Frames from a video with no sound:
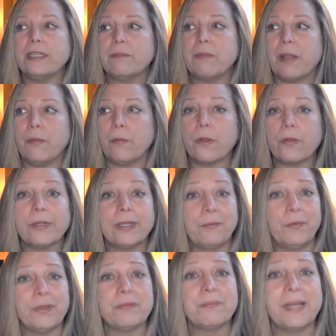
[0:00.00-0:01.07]
in my work and
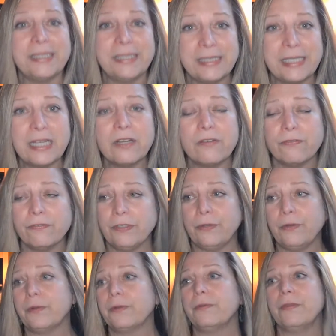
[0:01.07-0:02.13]
with myself.
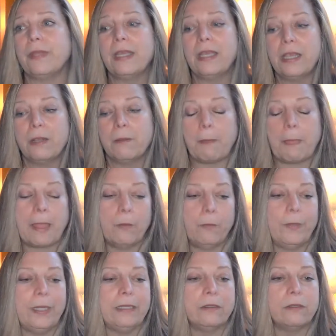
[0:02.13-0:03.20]
We're
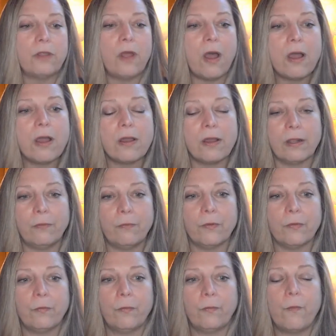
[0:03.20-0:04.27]

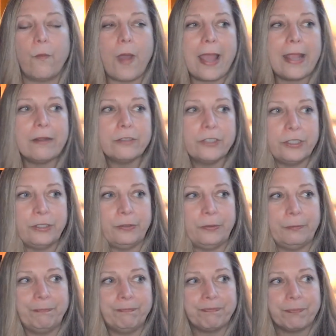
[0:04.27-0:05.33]
wired
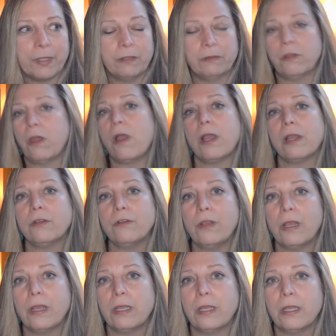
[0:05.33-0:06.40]
to long
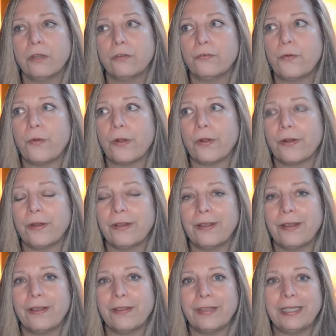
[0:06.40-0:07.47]
for
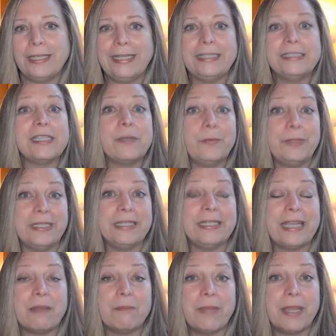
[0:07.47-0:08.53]
the needs that we didn't
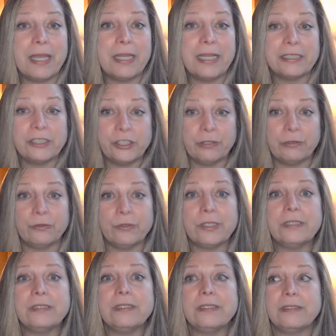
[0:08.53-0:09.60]
get met as
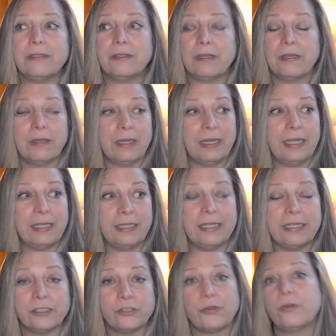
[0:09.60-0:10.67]
children in the
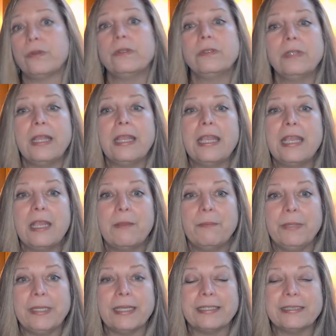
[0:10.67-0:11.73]
external,
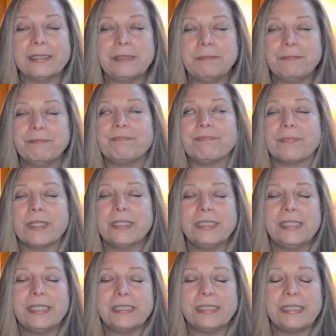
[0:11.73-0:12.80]
because
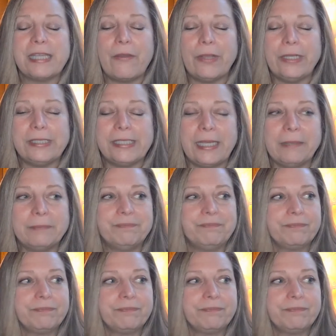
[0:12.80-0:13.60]
this is how I say it.